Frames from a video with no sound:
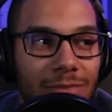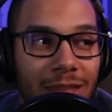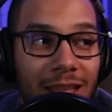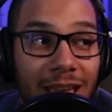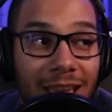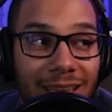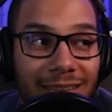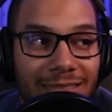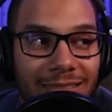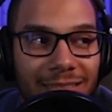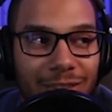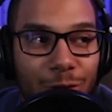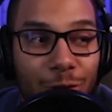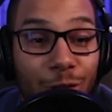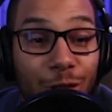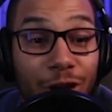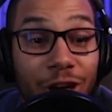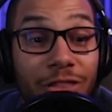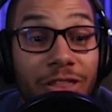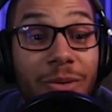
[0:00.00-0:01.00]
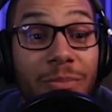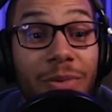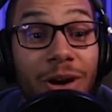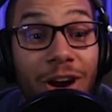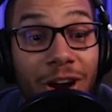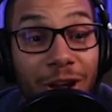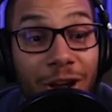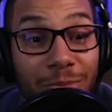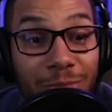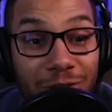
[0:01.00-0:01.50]
Nat, you thought the
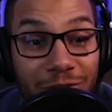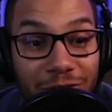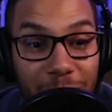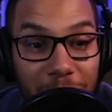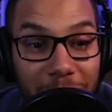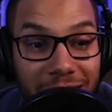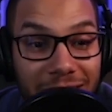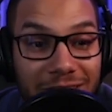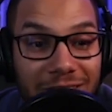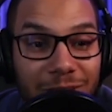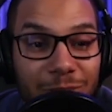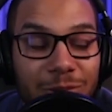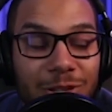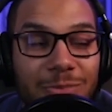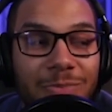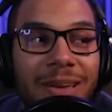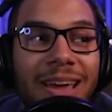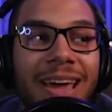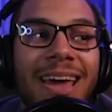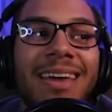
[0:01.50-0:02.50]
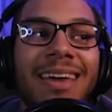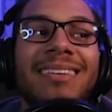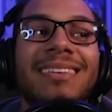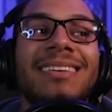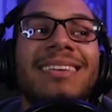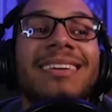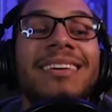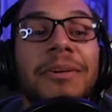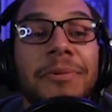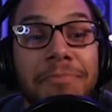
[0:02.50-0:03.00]
Mario movie pacing was bad?